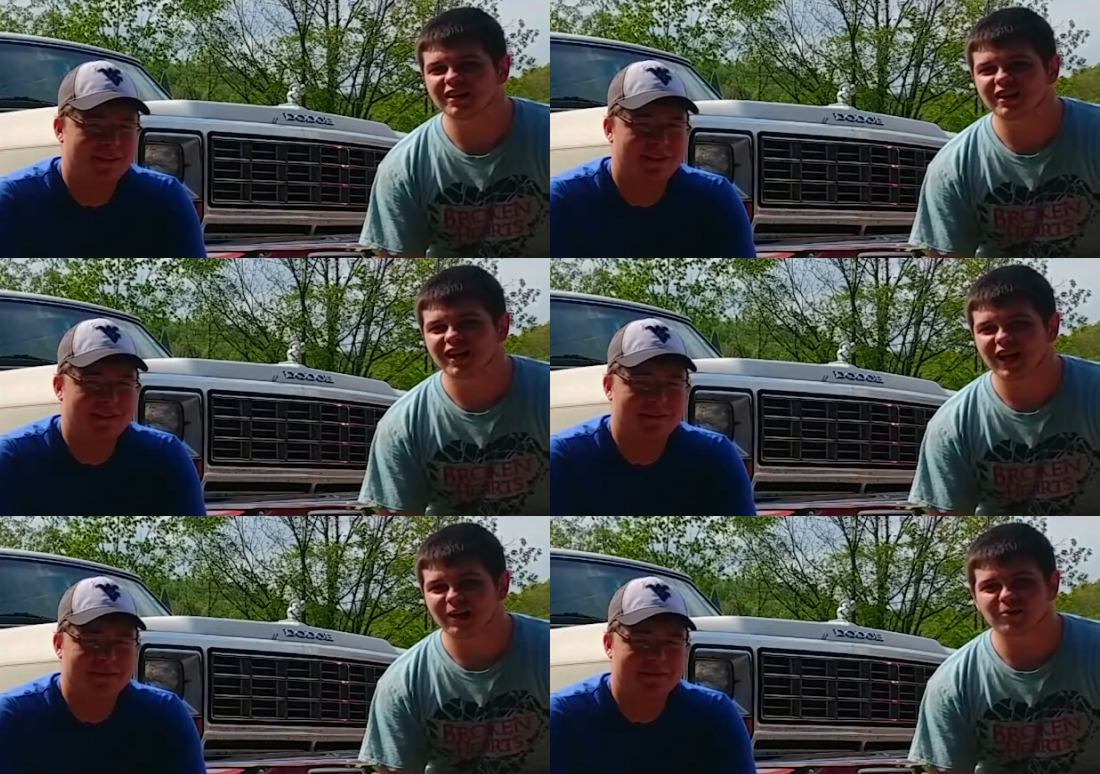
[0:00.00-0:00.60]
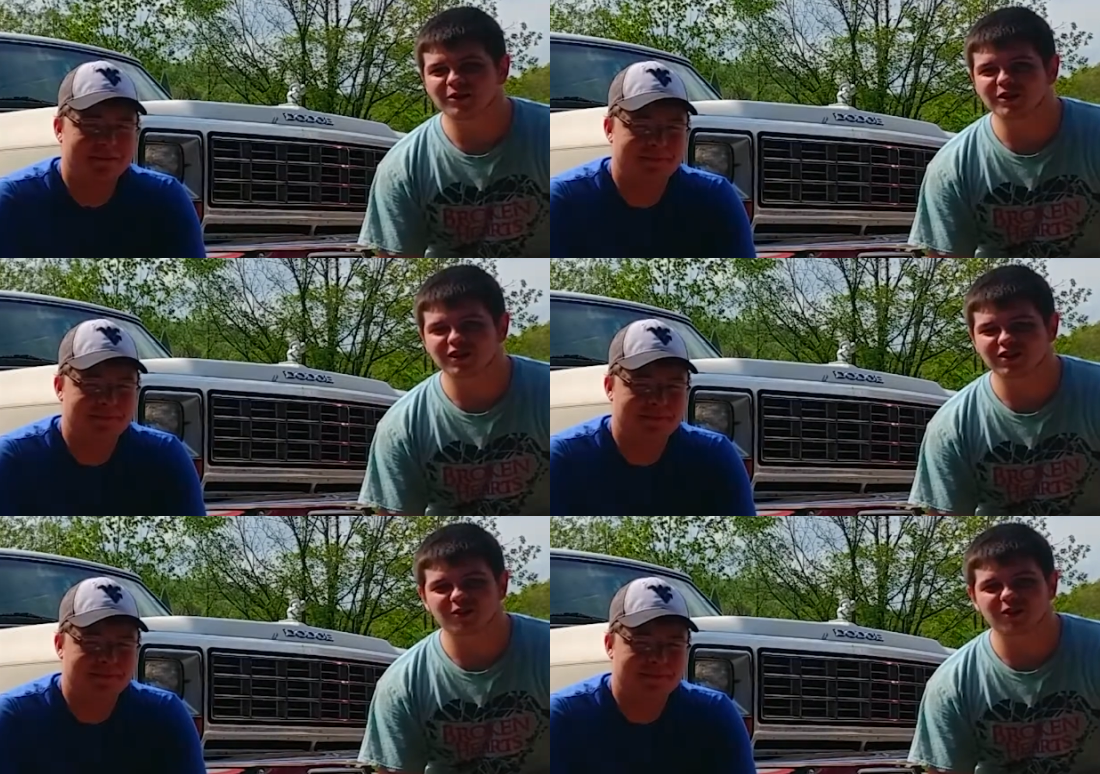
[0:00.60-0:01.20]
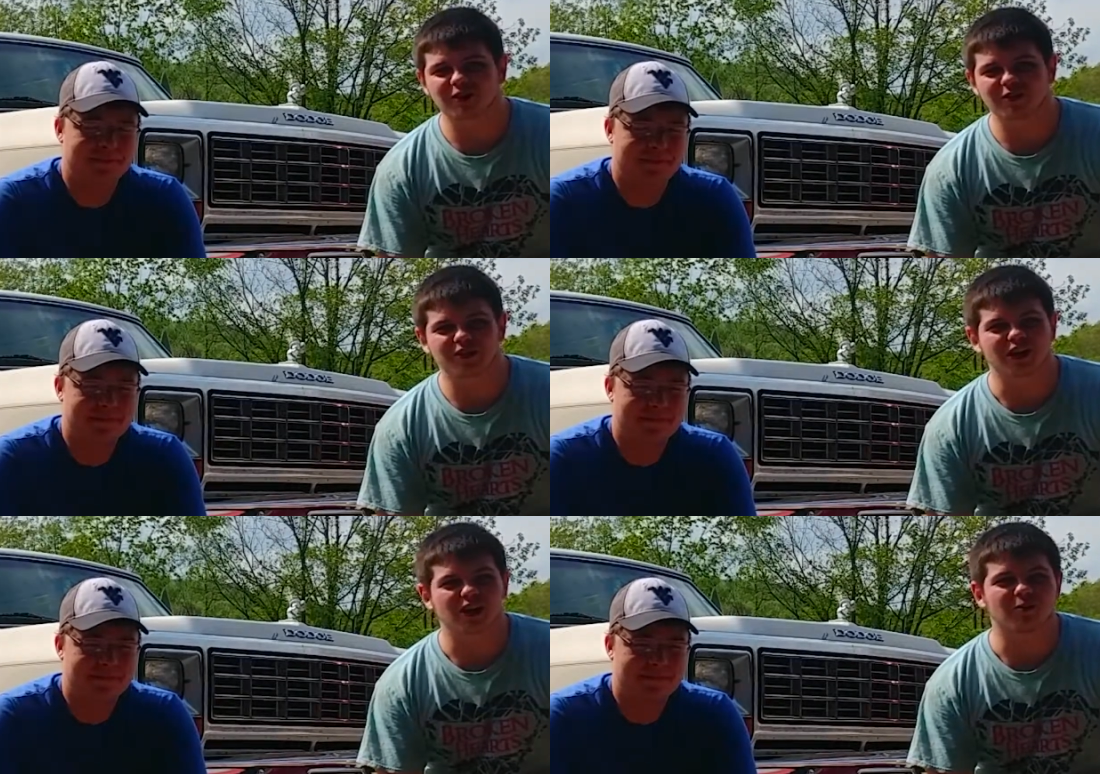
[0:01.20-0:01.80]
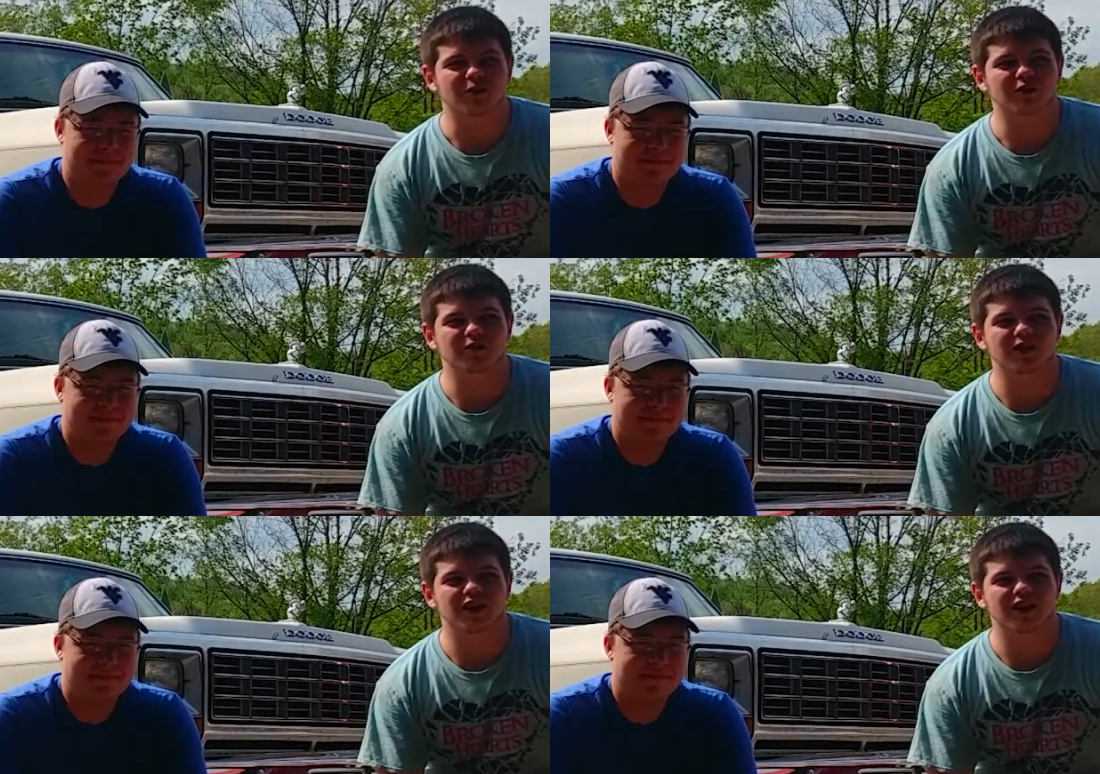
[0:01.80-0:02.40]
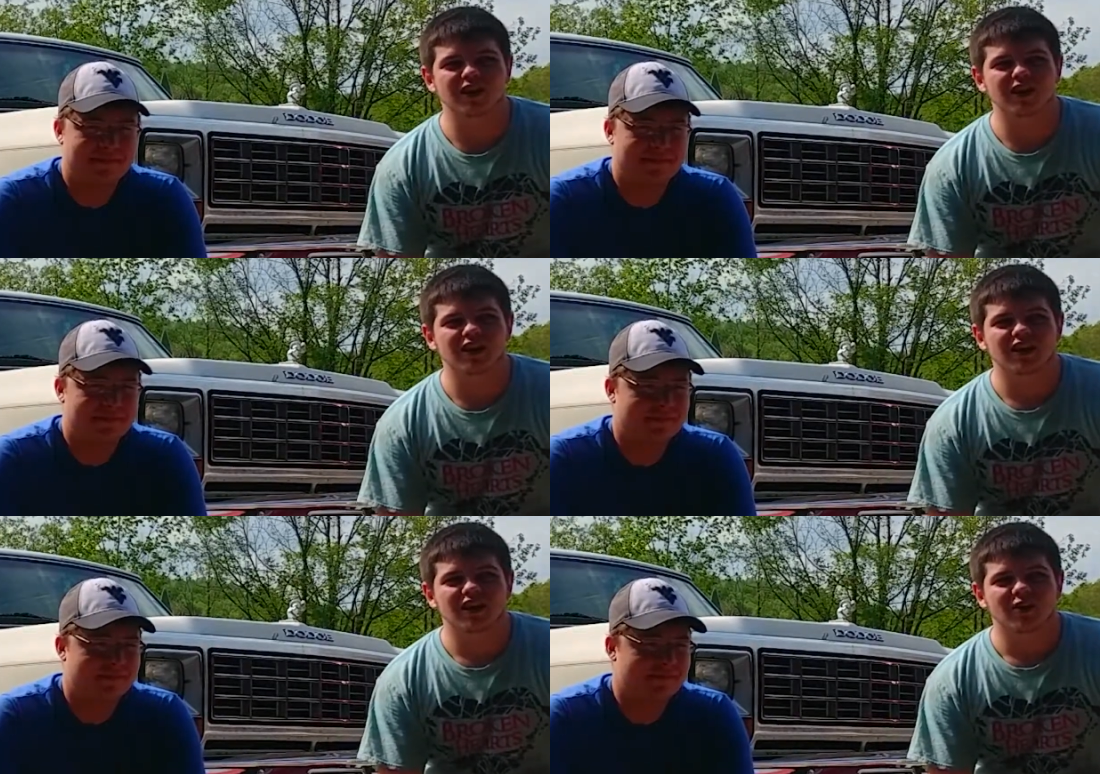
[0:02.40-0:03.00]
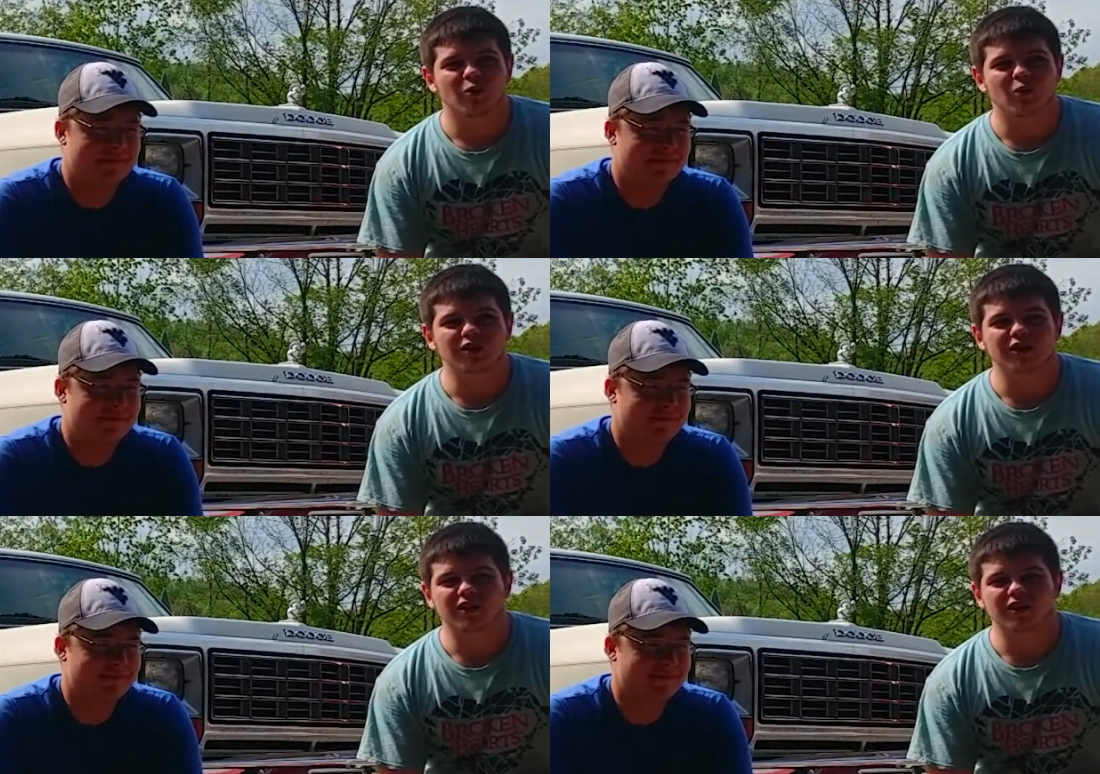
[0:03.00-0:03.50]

Speaker 1: Yeah. Every single time. I think I got one, one